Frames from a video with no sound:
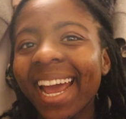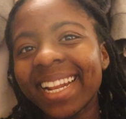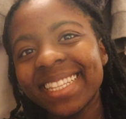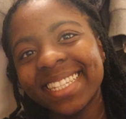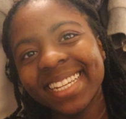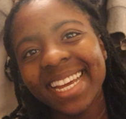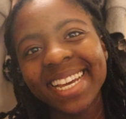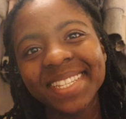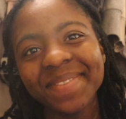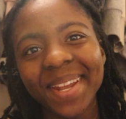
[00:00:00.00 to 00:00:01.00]
and in
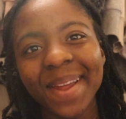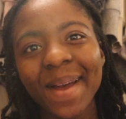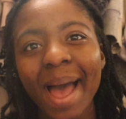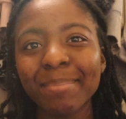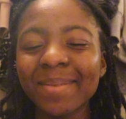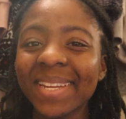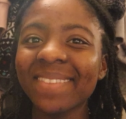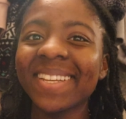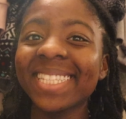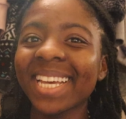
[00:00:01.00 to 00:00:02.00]
today's video I'm going to be
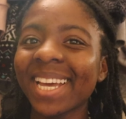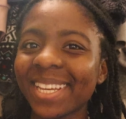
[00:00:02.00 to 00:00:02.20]
giving to